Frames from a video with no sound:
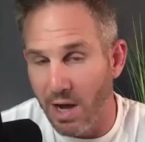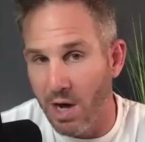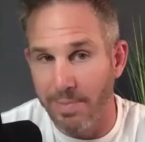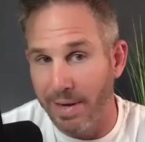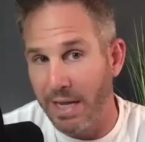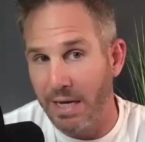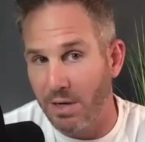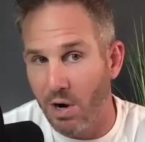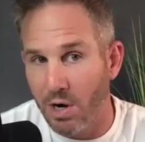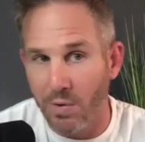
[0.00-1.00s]
oh am i getting an
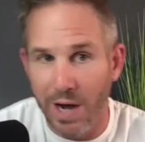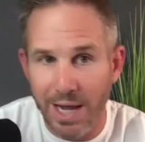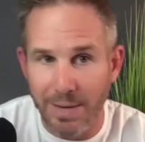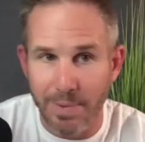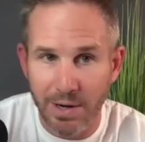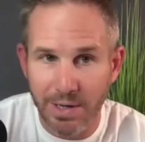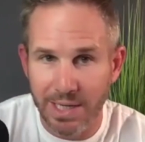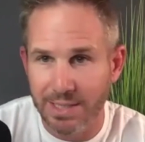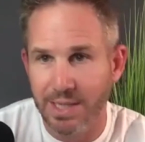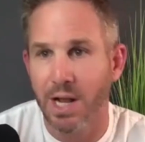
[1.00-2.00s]
roi on
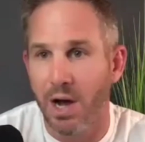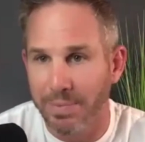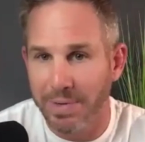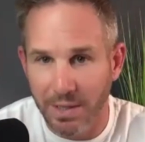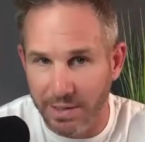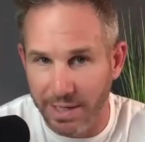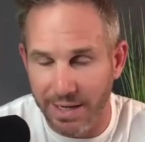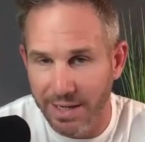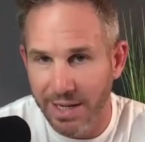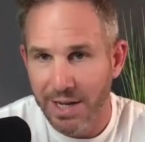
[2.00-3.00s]
marketing it's like no i'm killing it